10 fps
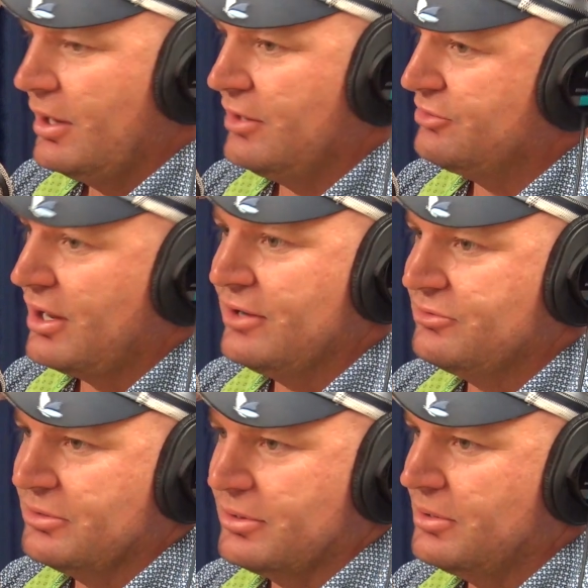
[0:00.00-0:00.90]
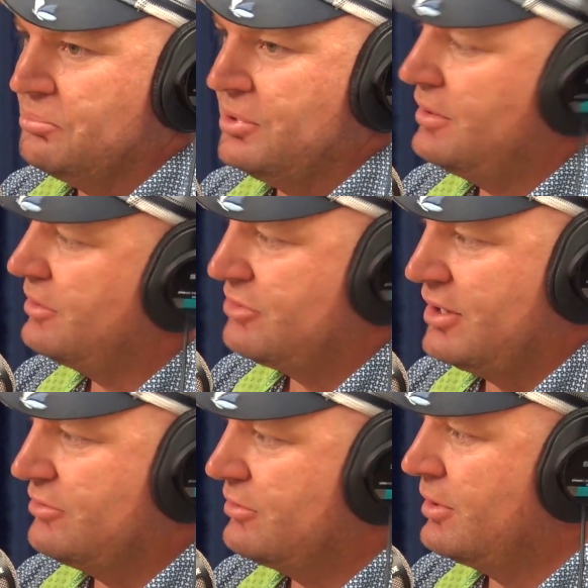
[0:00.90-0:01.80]
and completely
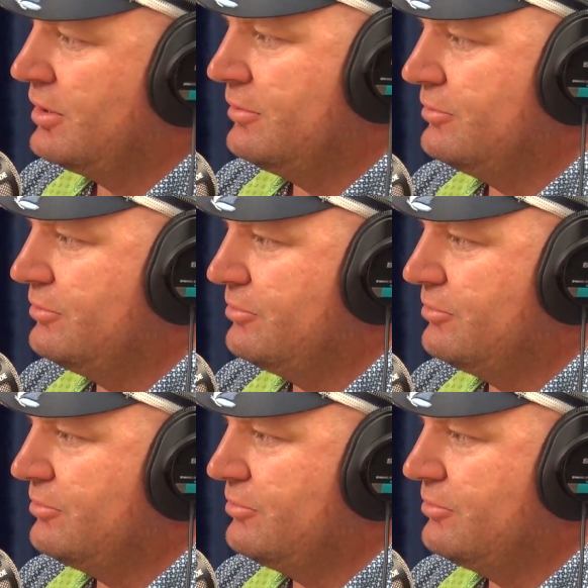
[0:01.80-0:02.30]
changed it.